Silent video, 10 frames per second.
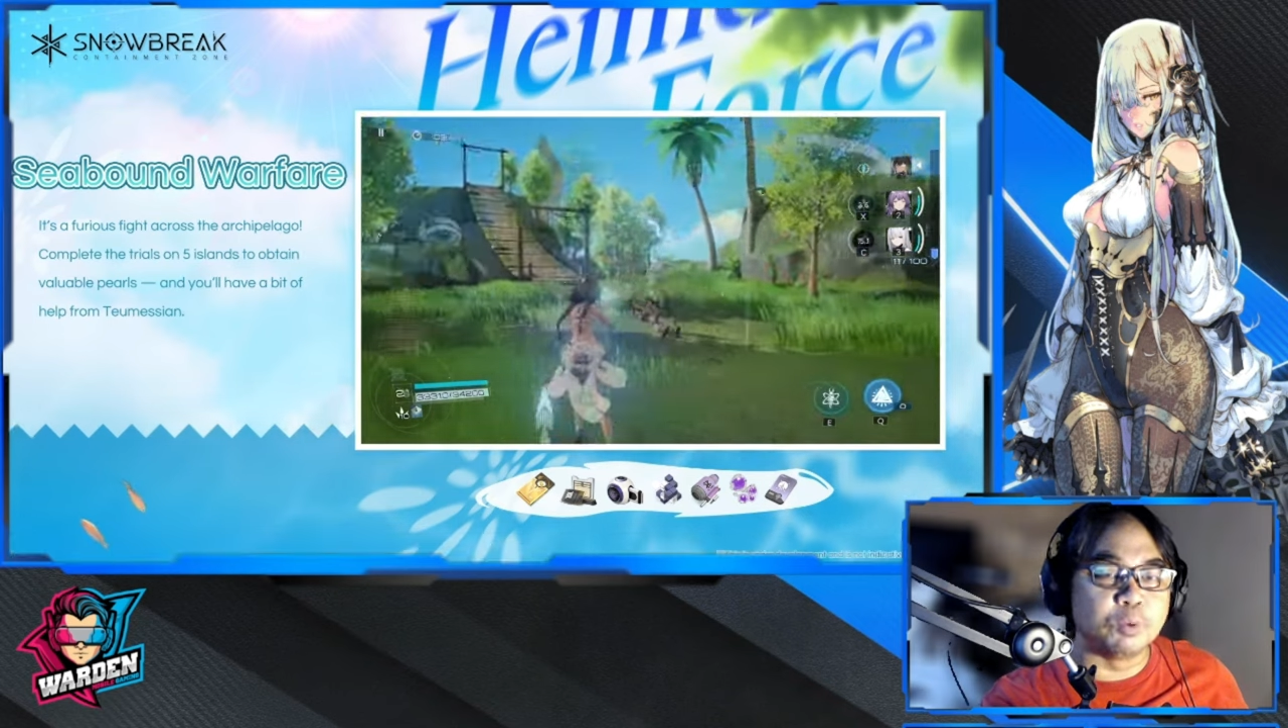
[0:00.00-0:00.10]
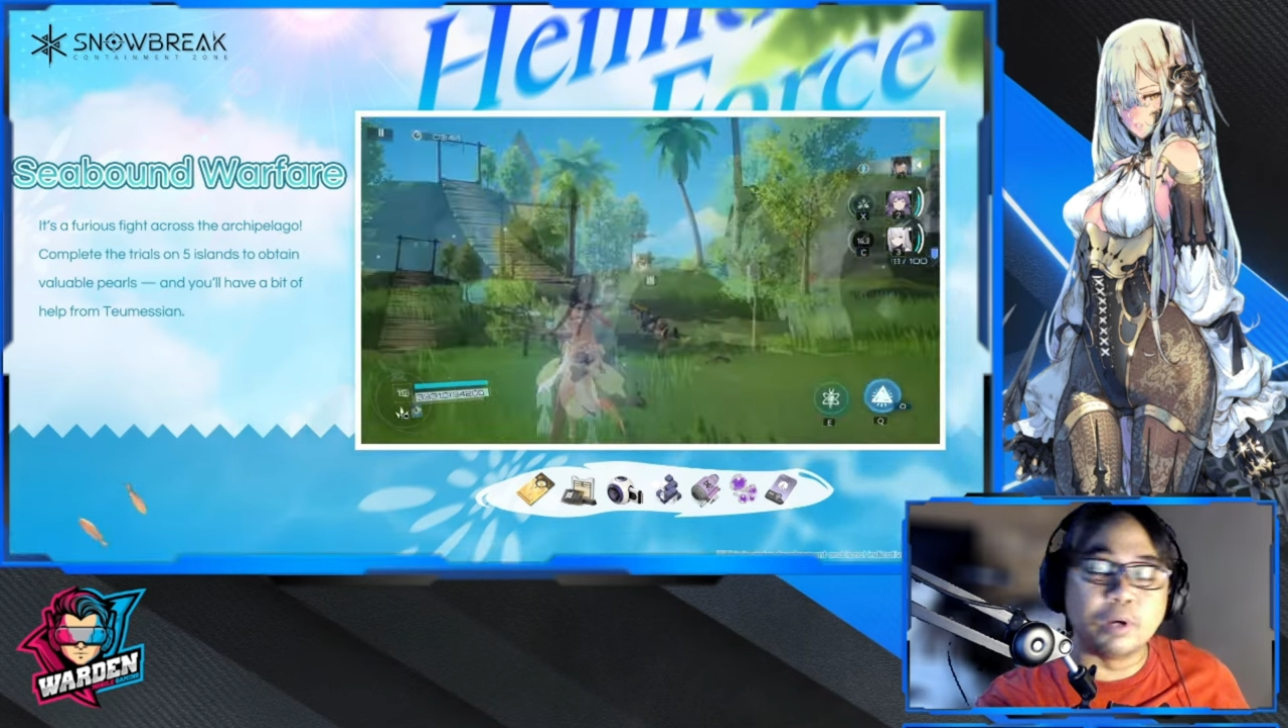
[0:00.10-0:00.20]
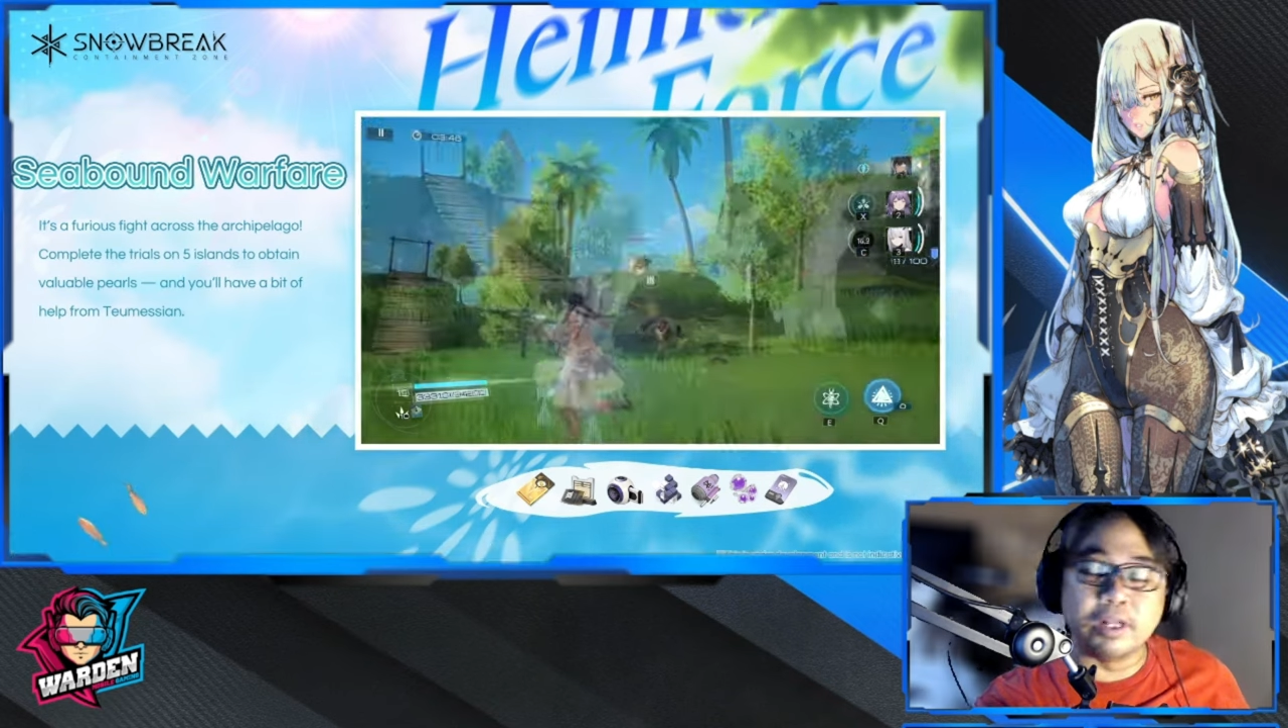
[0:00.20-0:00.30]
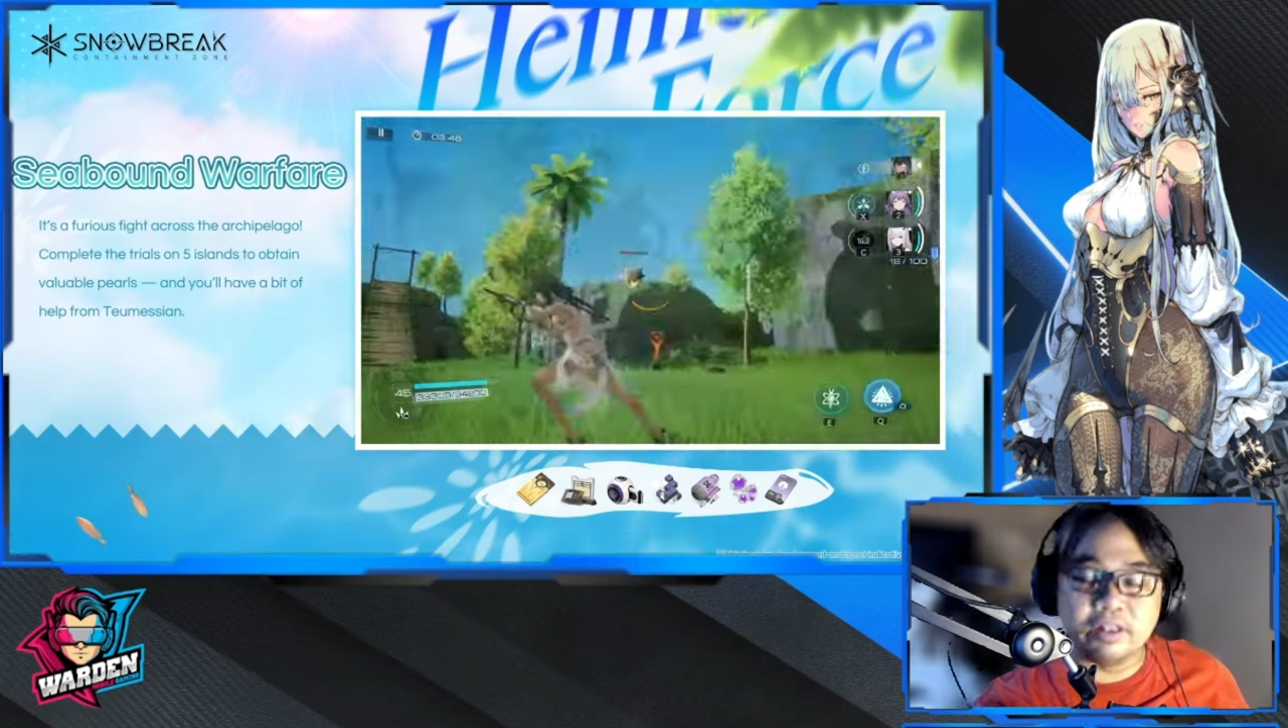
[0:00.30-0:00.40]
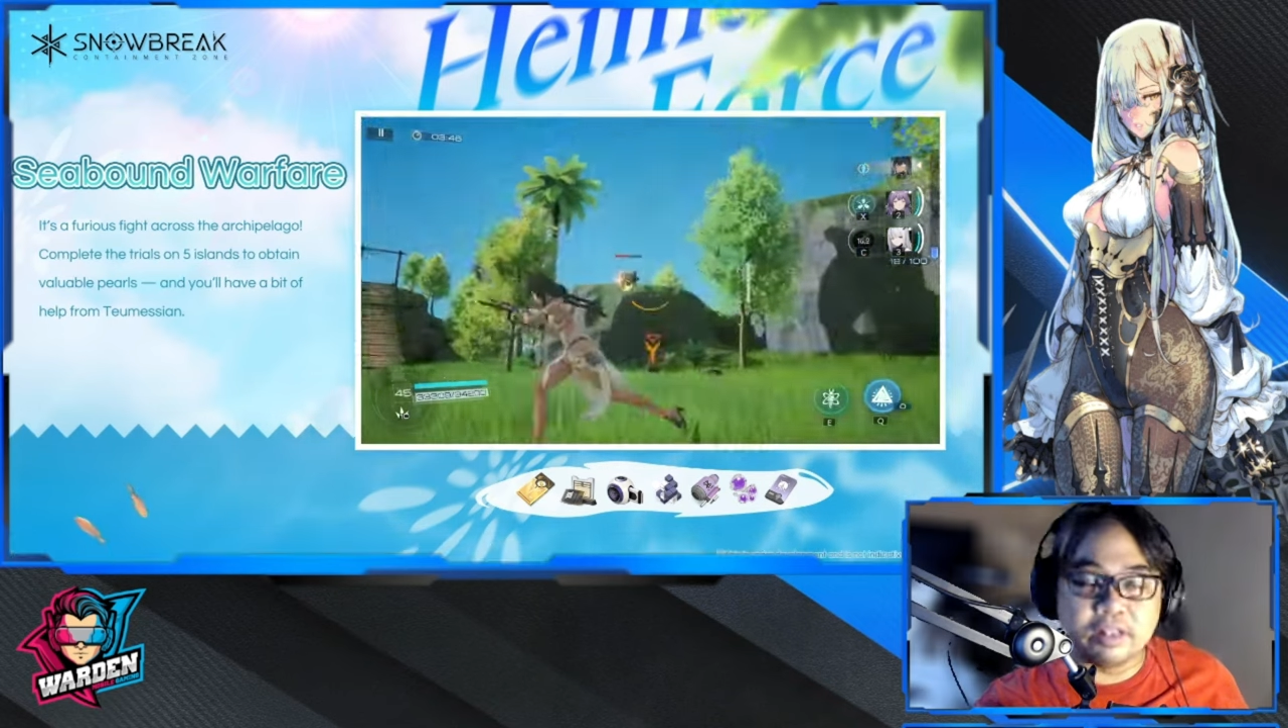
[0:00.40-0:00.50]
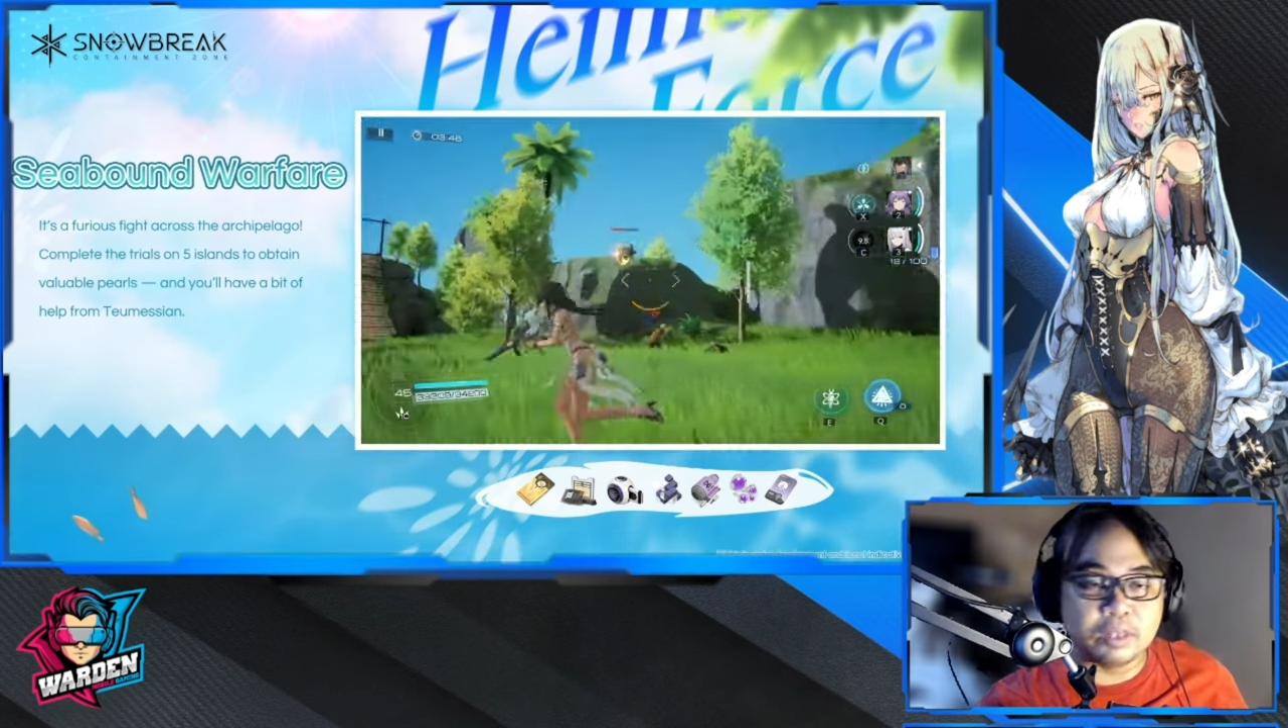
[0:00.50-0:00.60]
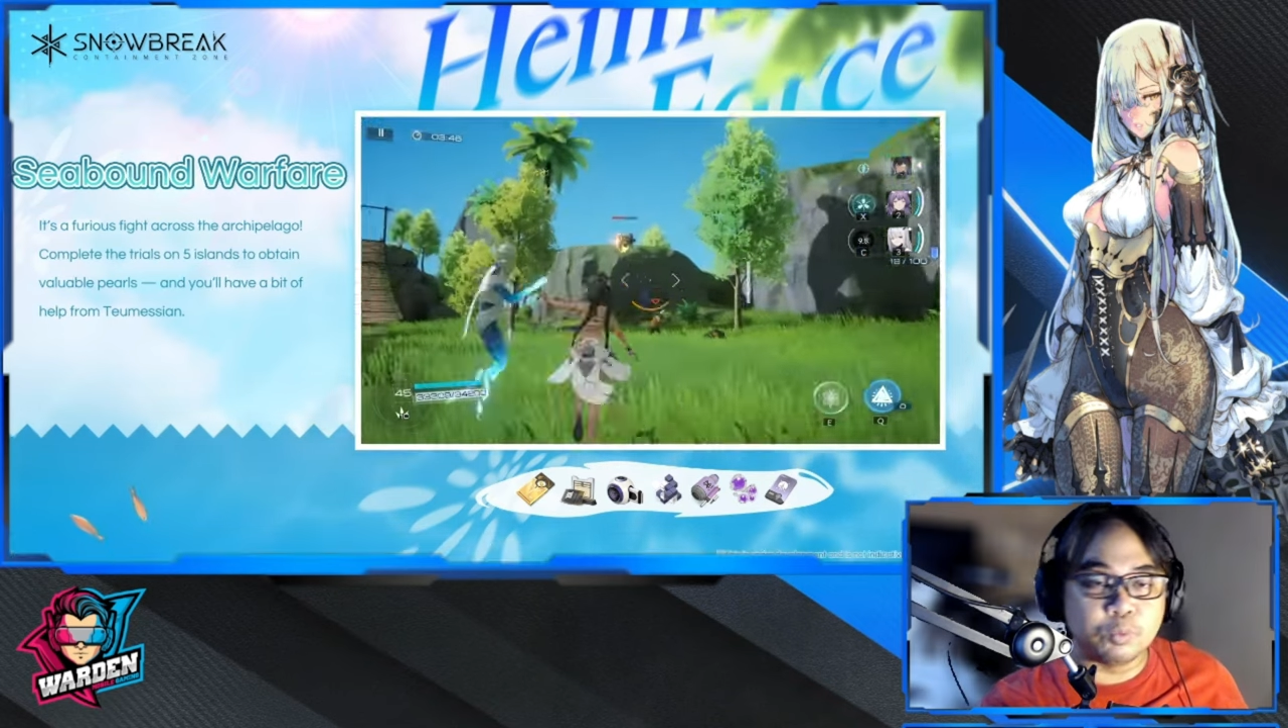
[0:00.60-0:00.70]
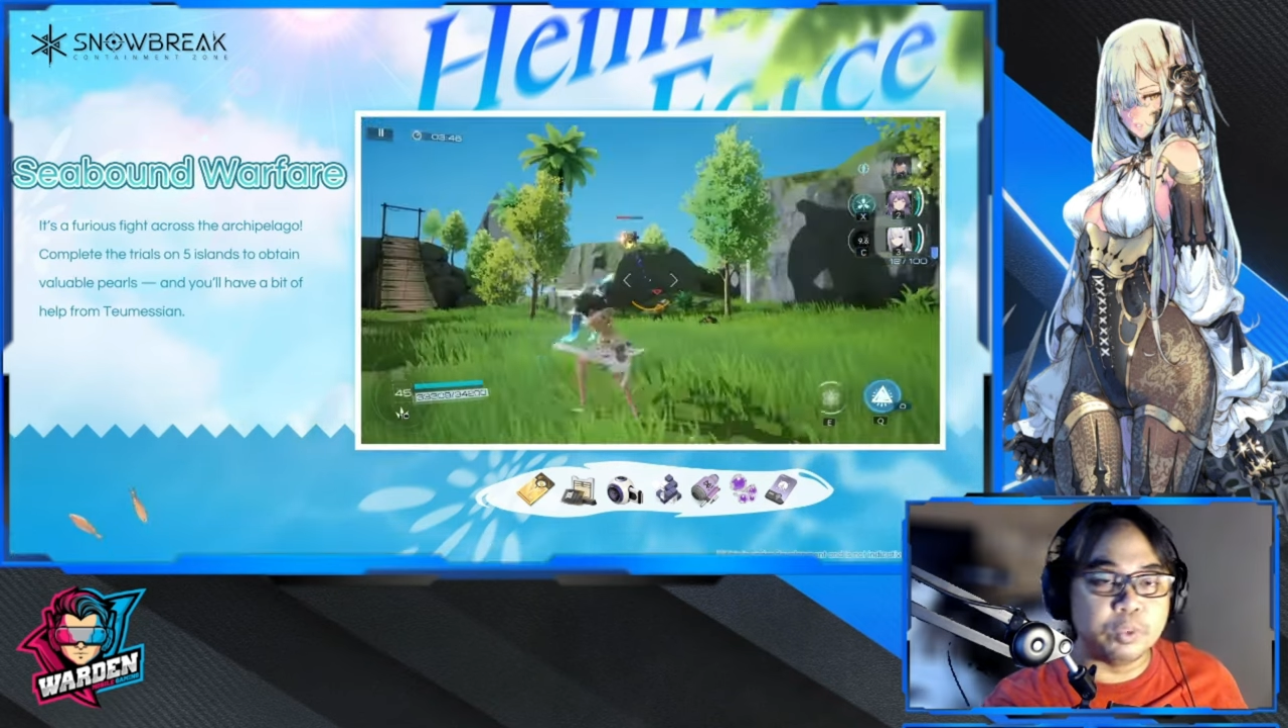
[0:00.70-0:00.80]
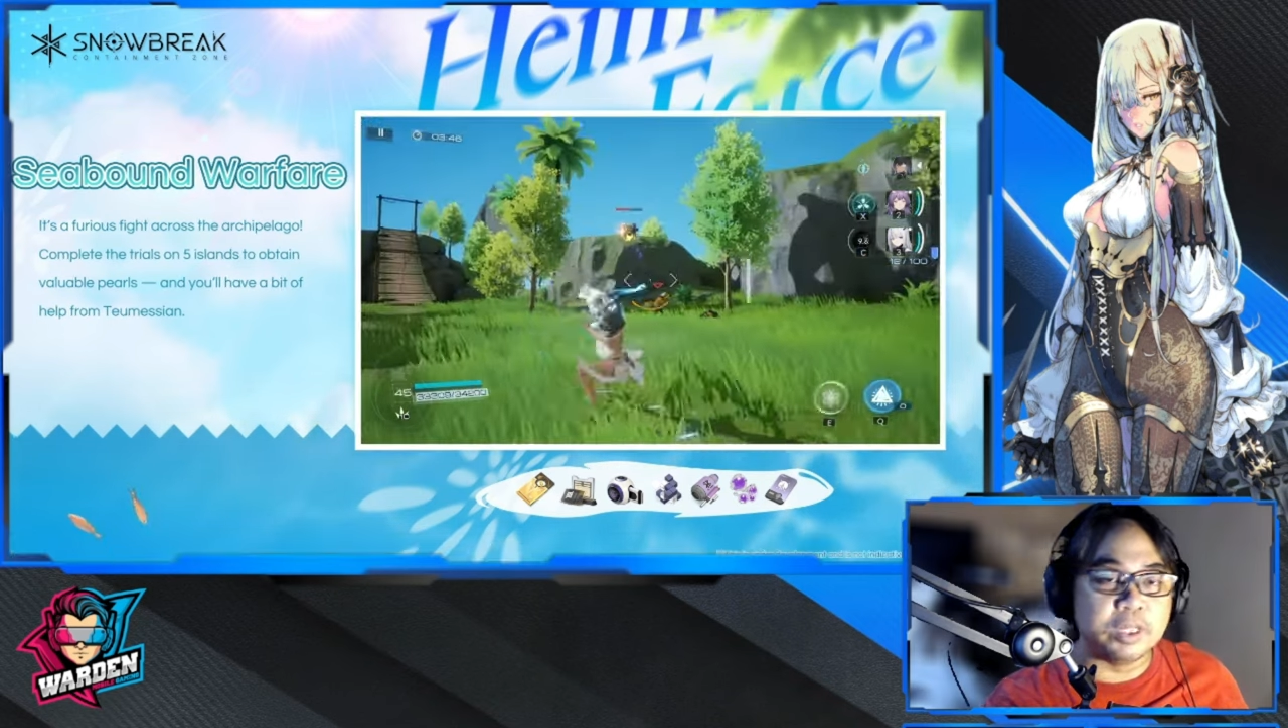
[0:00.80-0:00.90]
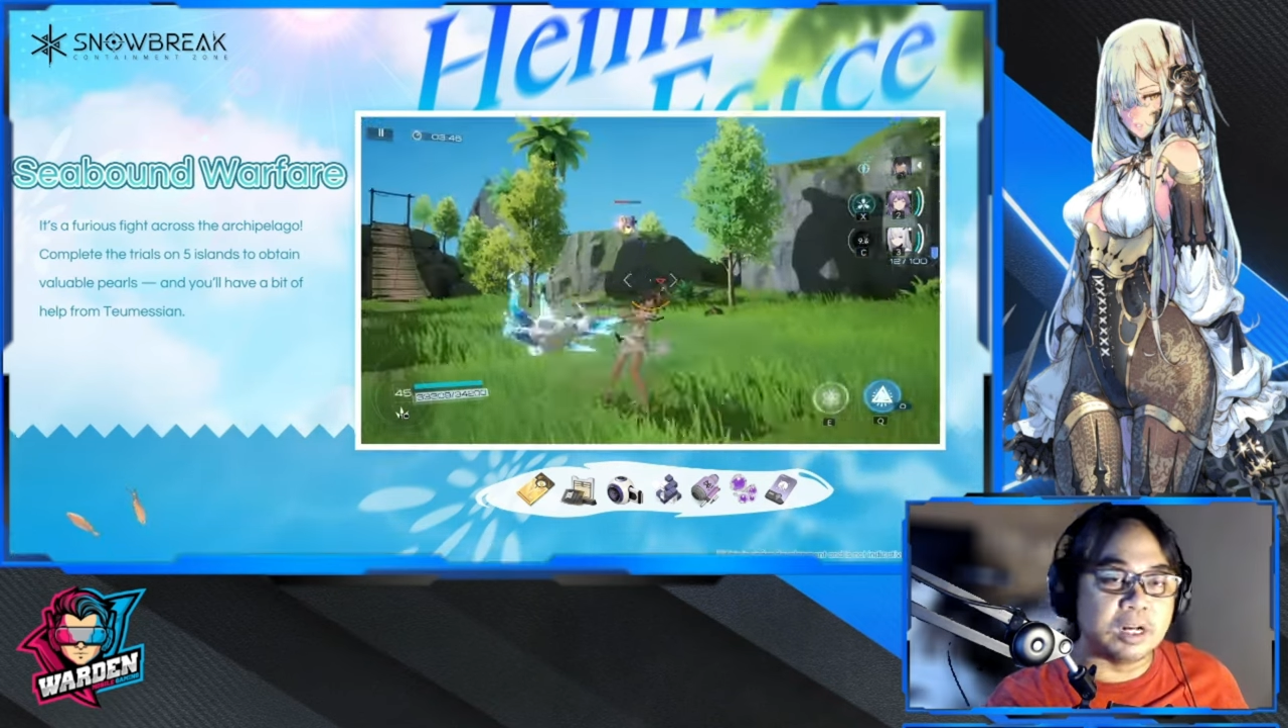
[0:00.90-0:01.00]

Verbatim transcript: one that we